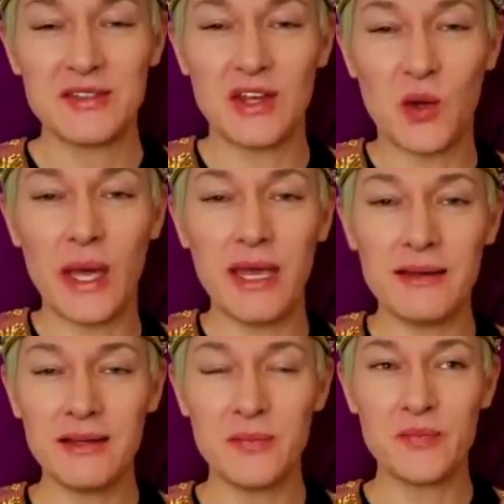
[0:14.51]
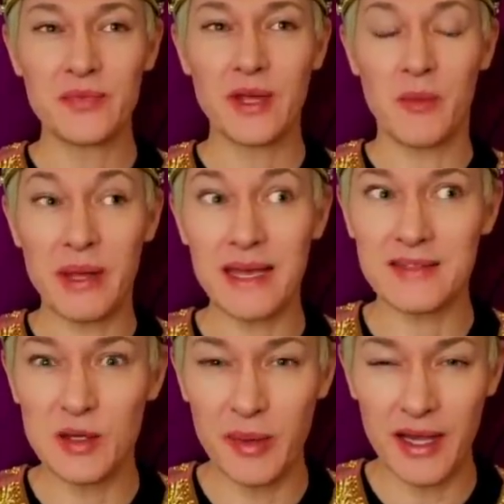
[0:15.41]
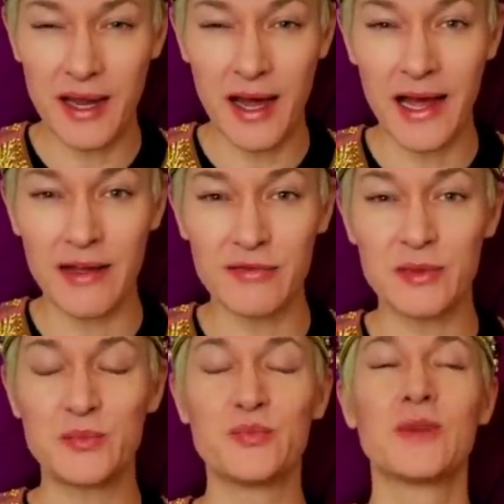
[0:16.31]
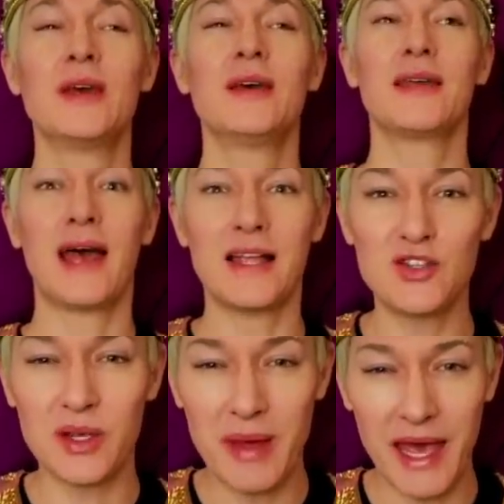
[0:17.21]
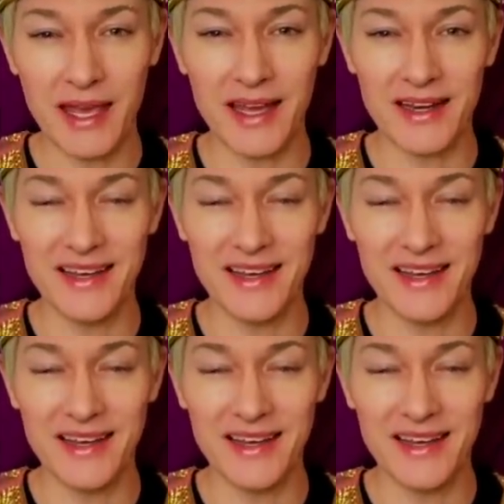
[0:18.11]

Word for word: The Queen appears to be alive. Can she make it?